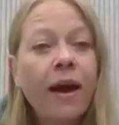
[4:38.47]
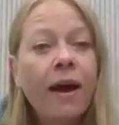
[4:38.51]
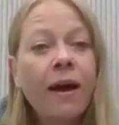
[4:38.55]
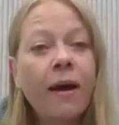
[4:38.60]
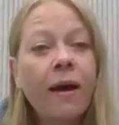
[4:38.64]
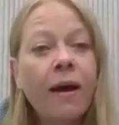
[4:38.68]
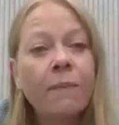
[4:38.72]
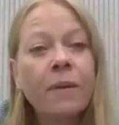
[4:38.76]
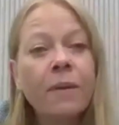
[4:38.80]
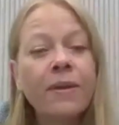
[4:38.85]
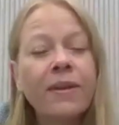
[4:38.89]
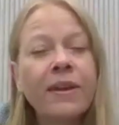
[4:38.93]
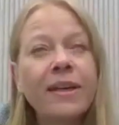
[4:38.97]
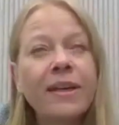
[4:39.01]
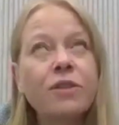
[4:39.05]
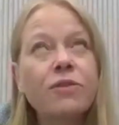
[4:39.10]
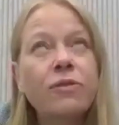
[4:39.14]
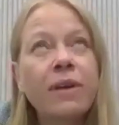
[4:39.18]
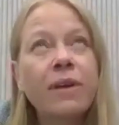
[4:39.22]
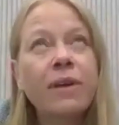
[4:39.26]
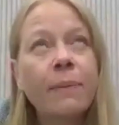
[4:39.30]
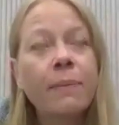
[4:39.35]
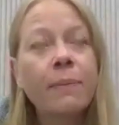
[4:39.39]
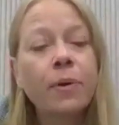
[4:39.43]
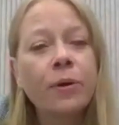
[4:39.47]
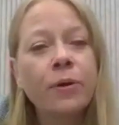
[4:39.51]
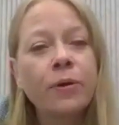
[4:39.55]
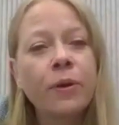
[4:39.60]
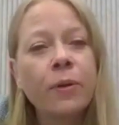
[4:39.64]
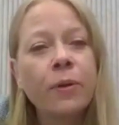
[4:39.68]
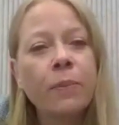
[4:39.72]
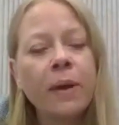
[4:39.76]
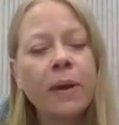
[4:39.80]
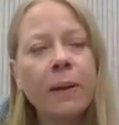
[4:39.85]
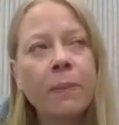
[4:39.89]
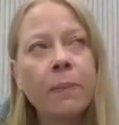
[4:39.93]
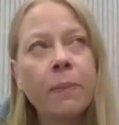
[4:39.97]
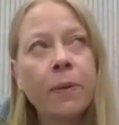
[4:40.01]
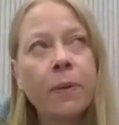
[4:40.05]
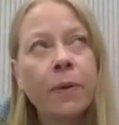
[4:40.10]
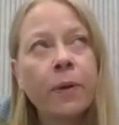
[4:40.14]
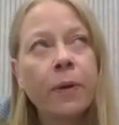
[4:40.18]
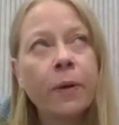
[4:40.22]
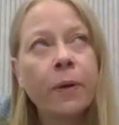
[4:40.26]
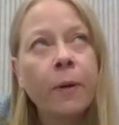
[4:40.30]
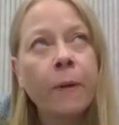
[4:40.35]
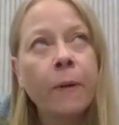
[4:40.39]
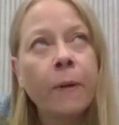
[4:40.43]
I think it's really important that
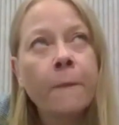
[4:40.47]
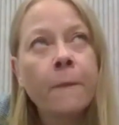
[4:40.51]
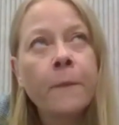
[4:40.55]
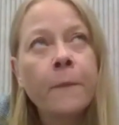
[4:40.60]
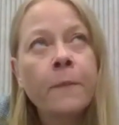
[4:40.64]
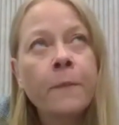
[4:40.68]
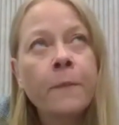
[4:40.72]
people